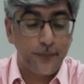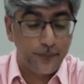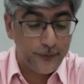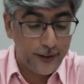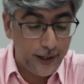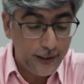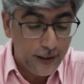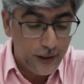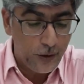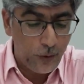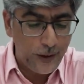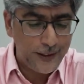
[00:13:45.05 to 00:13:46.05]
right?
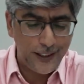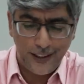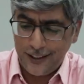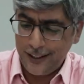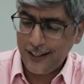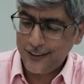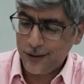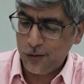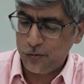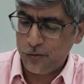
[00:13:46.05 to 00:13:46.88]
Or his aggressive